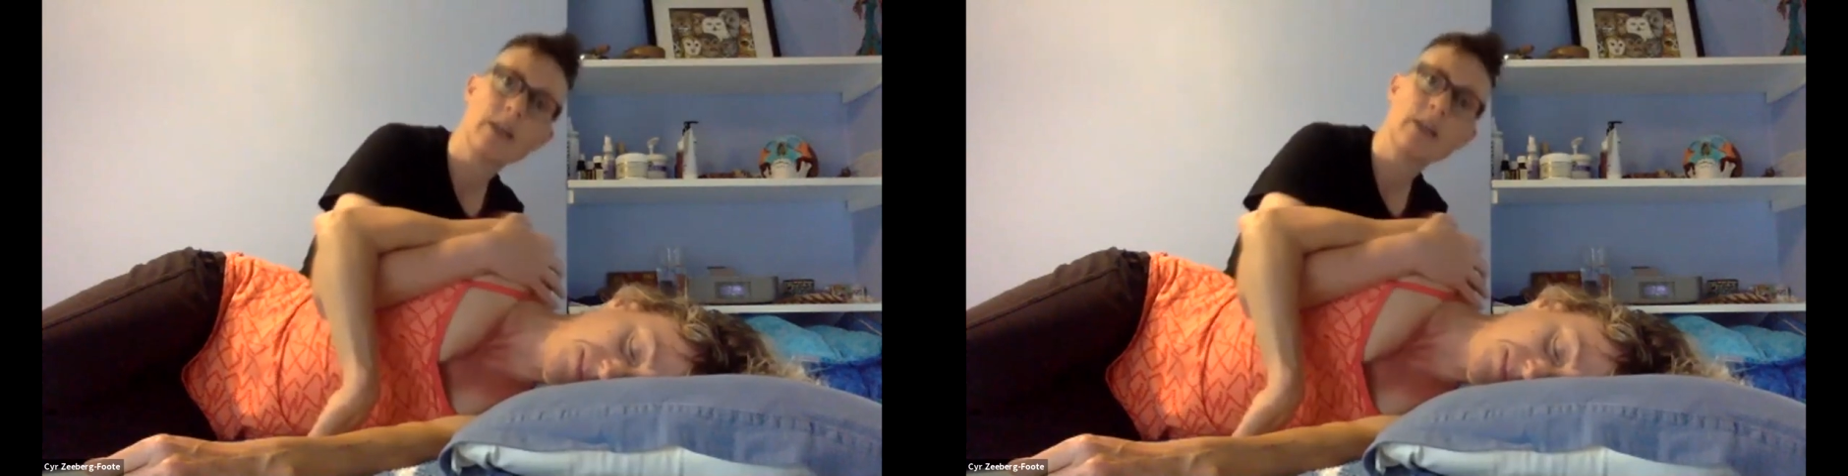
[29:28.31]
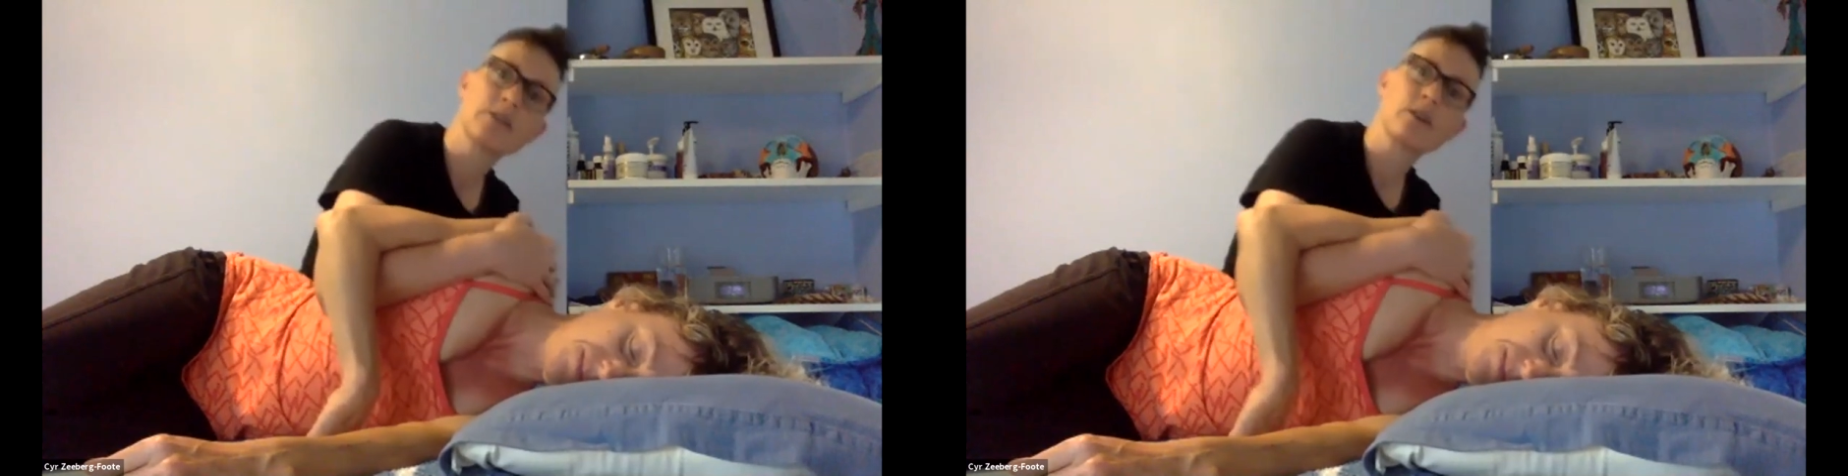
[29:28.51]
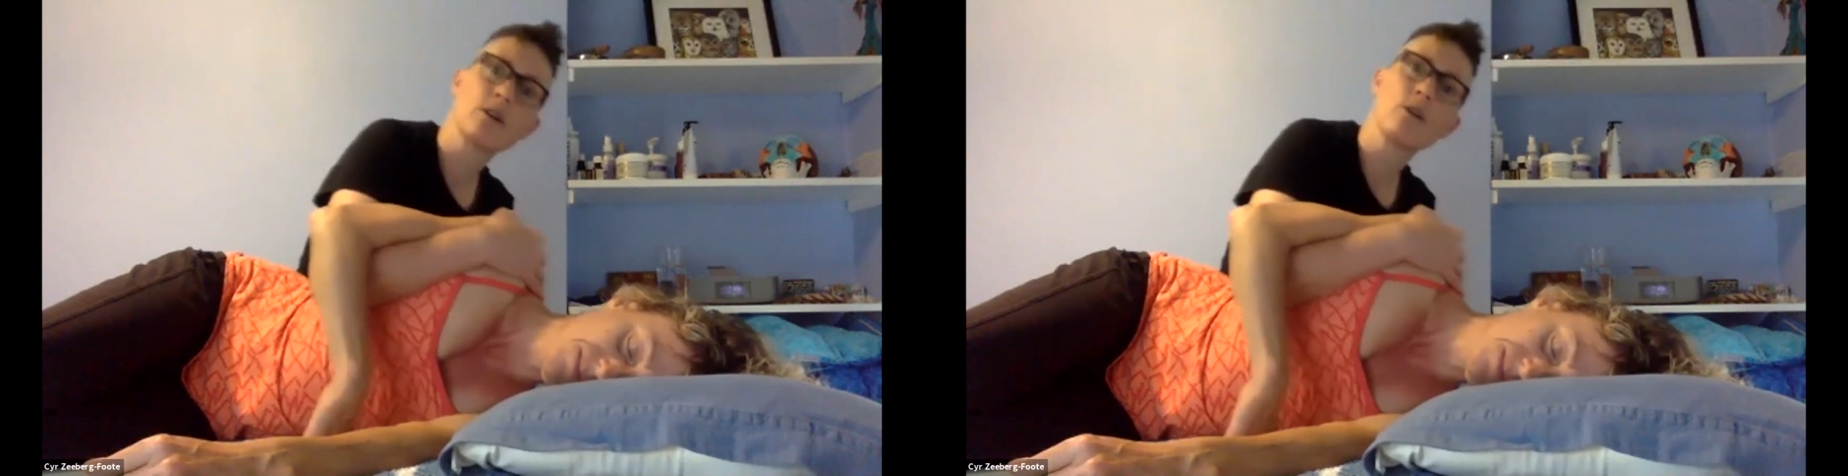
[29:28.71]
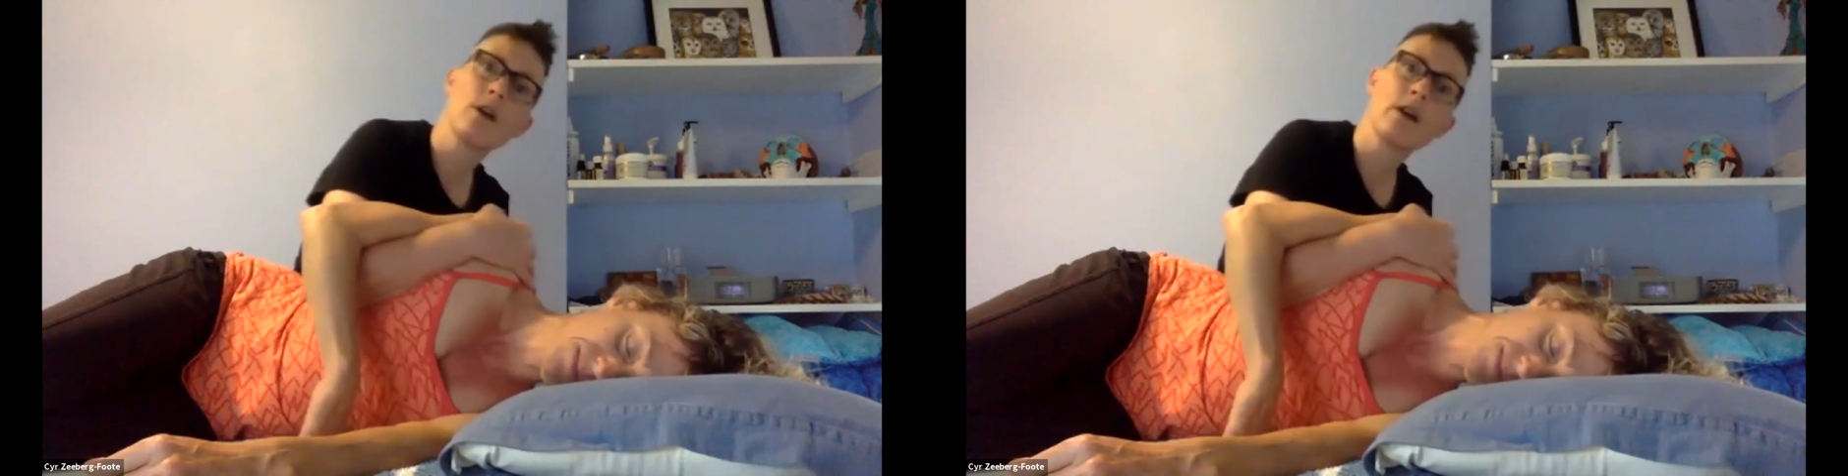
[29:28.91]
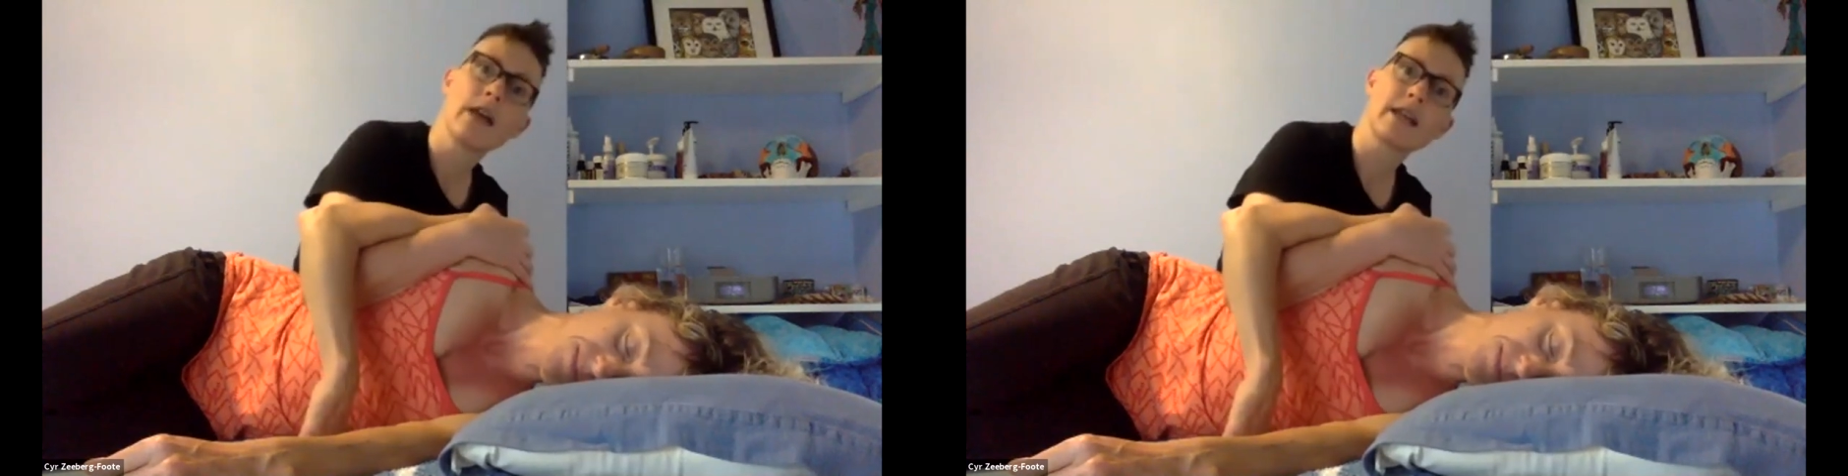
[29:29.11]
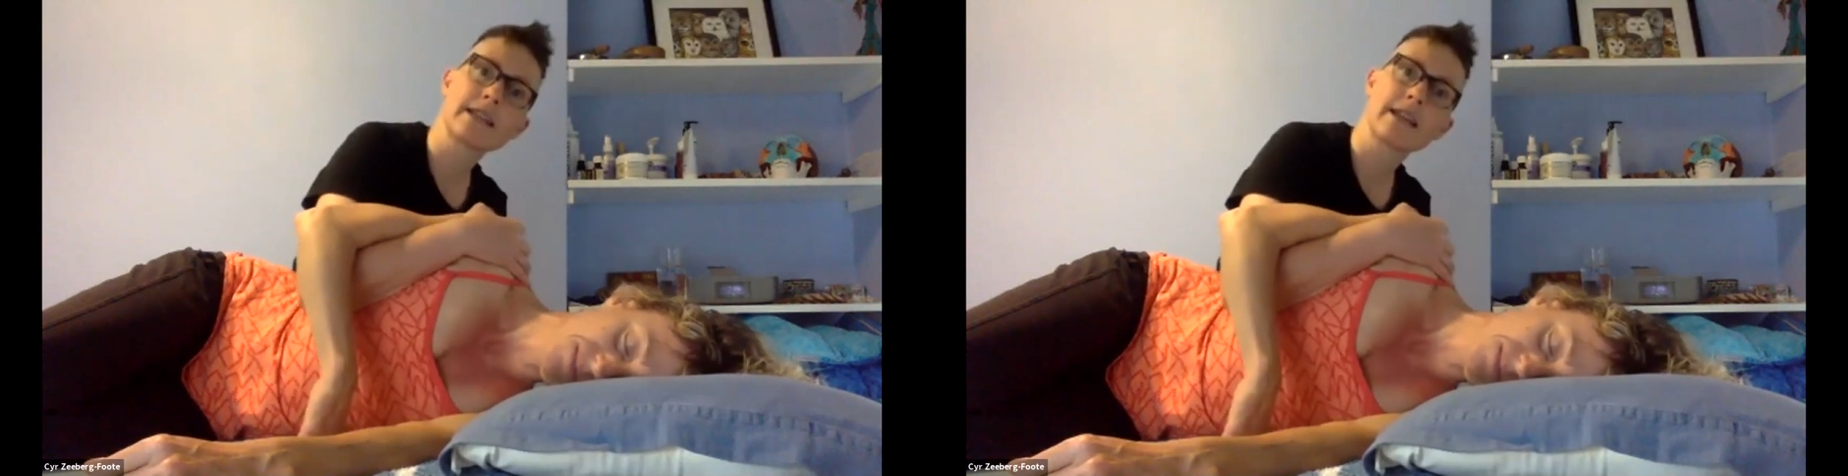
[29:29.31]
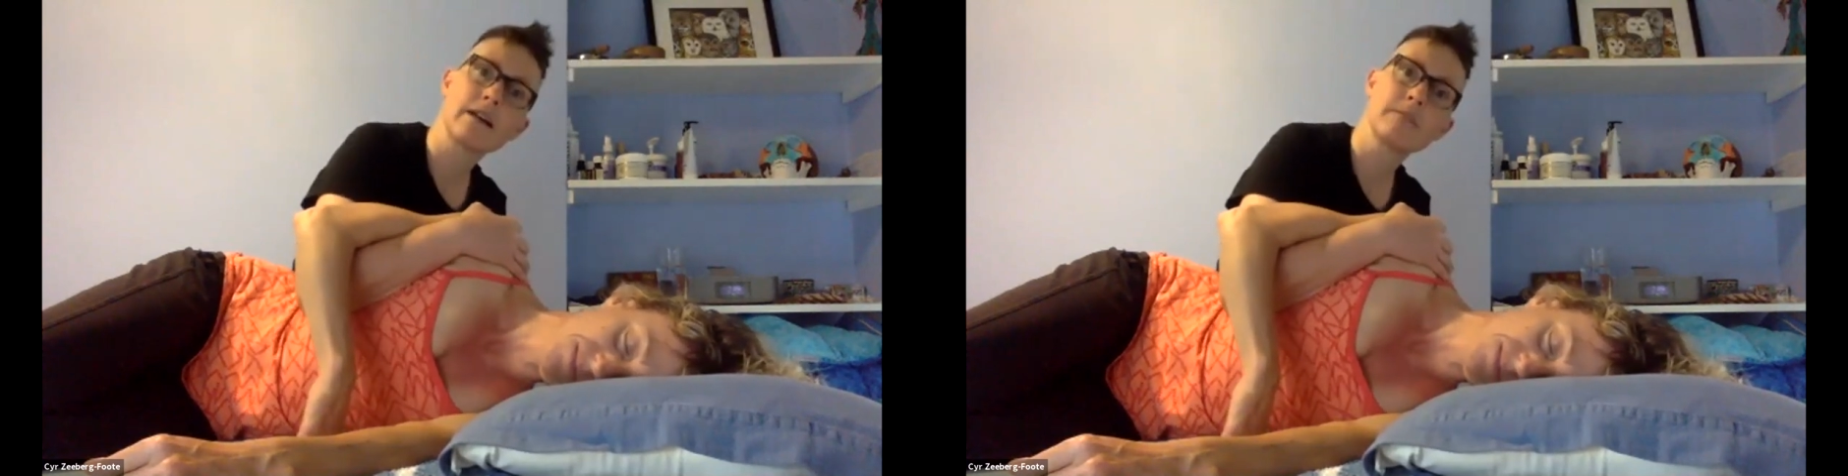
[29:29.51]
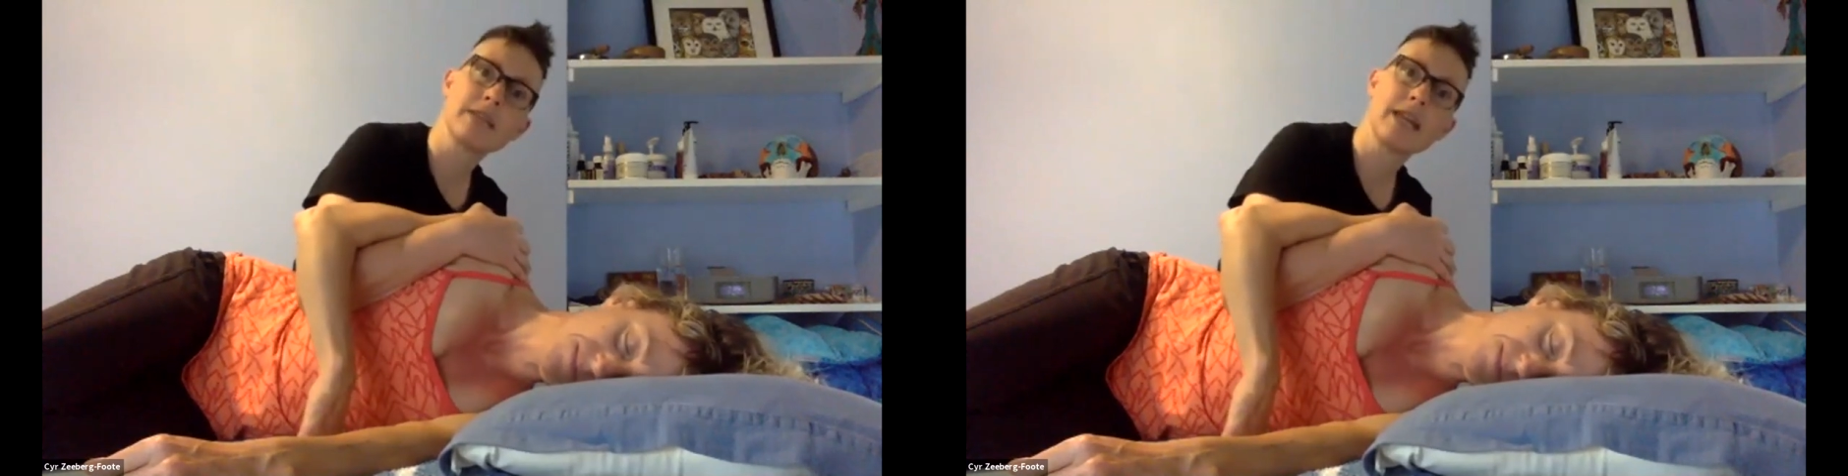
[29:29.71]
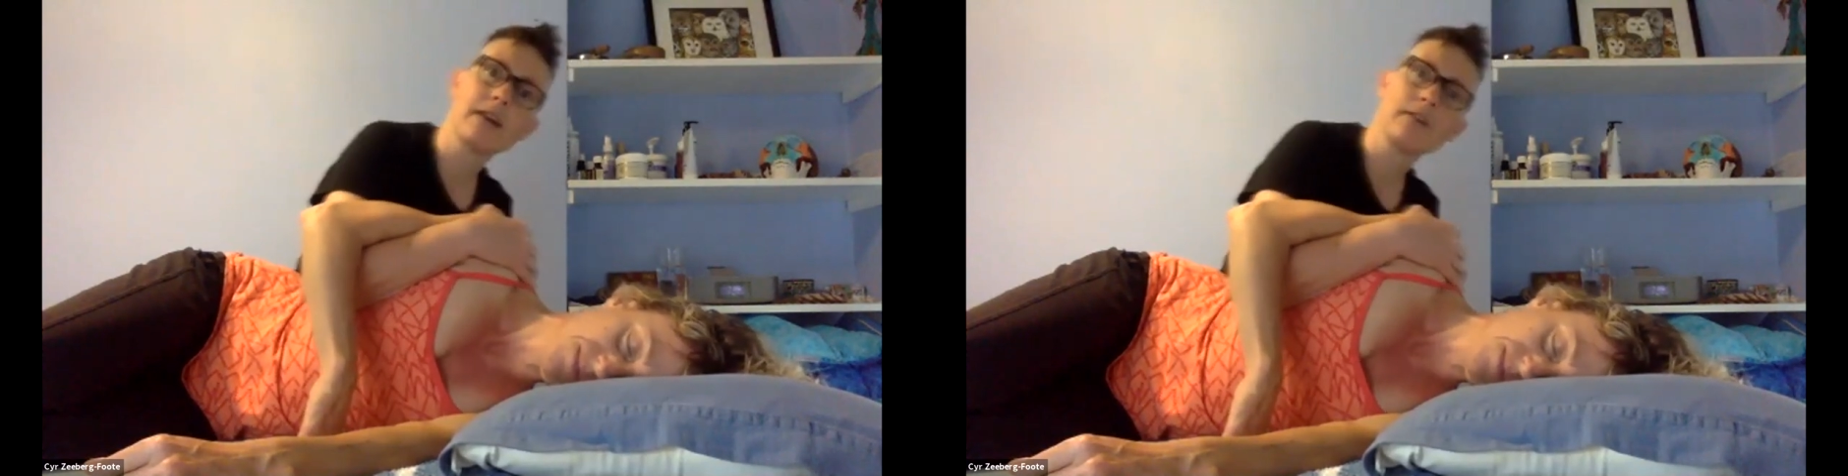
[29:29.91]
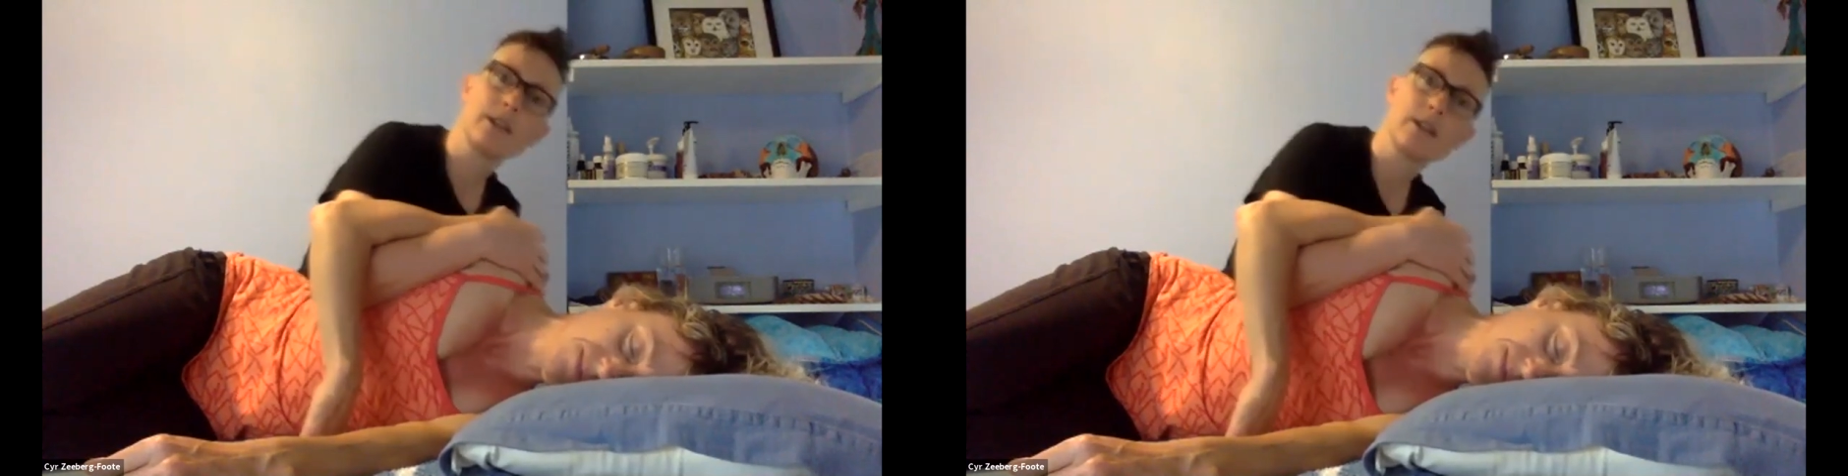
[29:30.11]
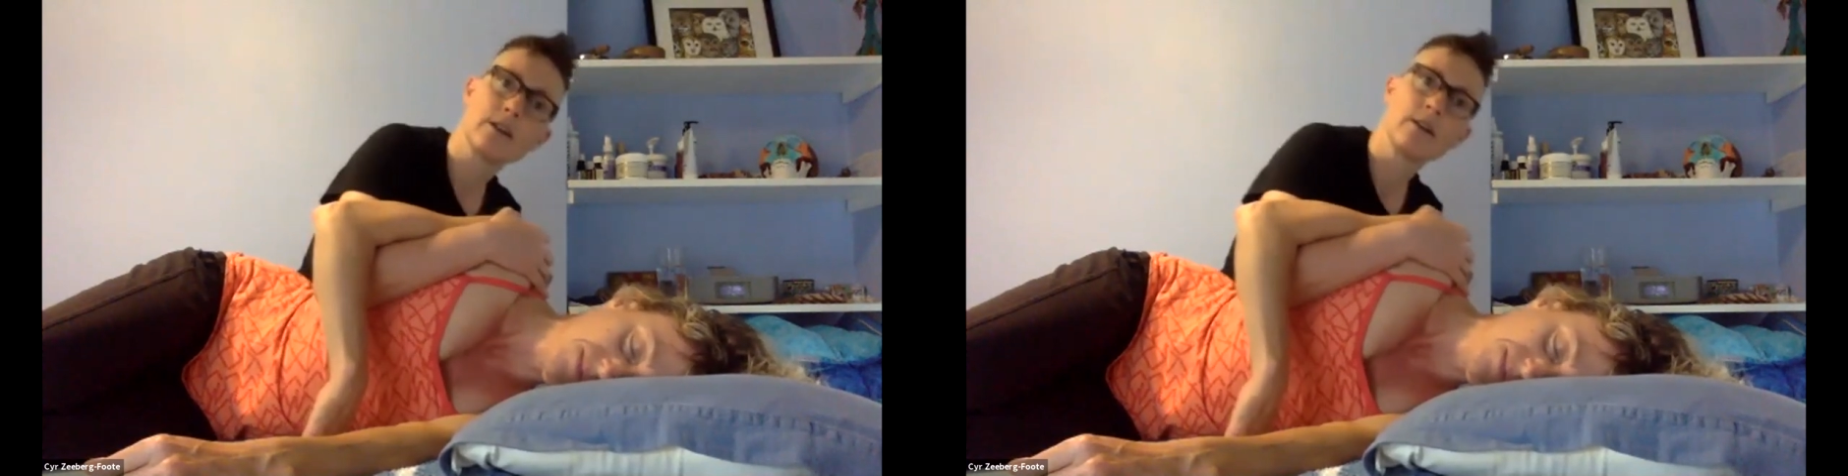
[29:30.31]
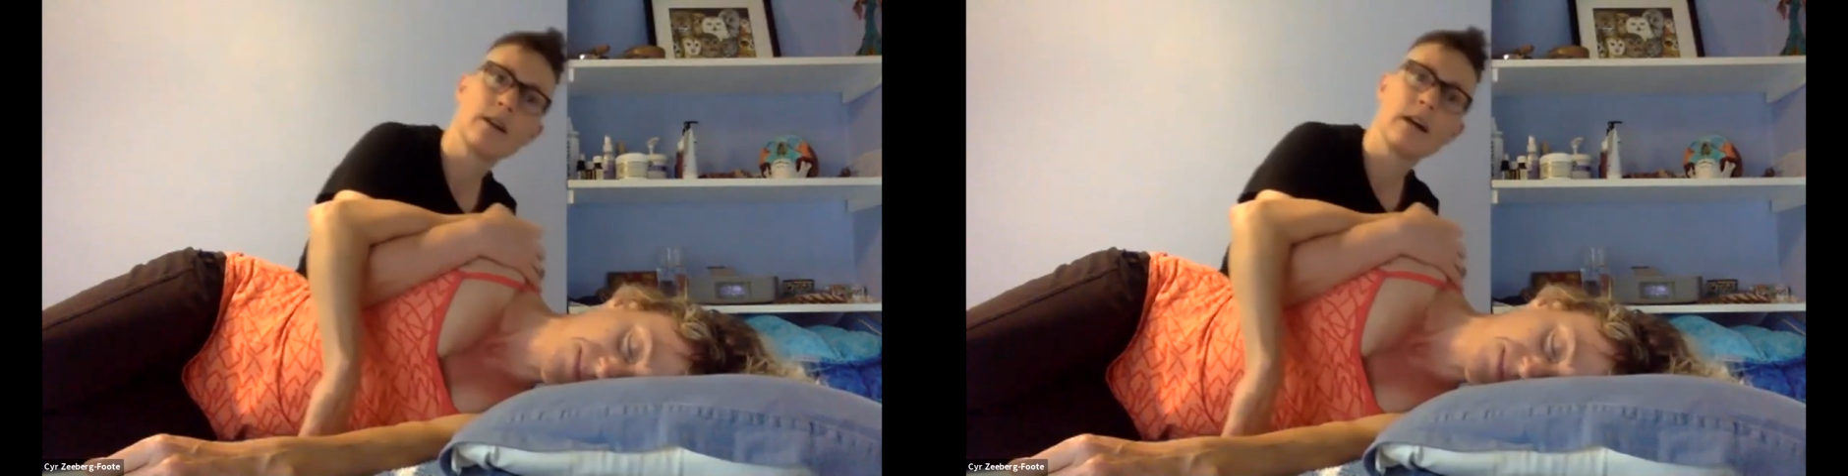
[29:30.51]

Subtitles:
So as I come down here,